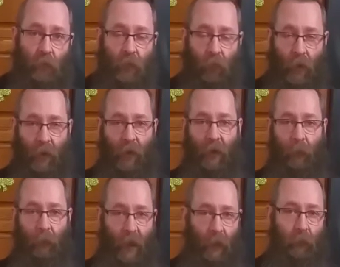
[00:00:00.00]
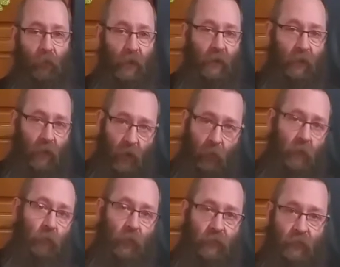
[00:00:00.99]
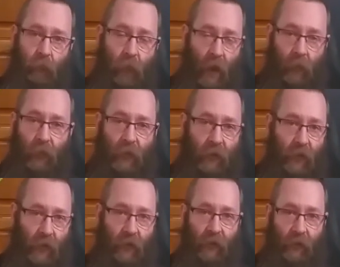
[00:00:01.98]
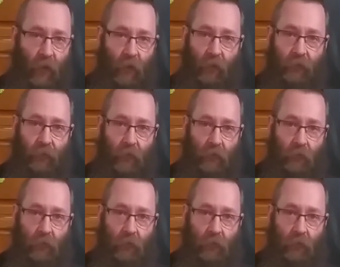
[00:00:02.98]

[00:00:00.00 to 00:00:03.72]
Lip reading: We ran out of paprika. I would have put some paprika in it also.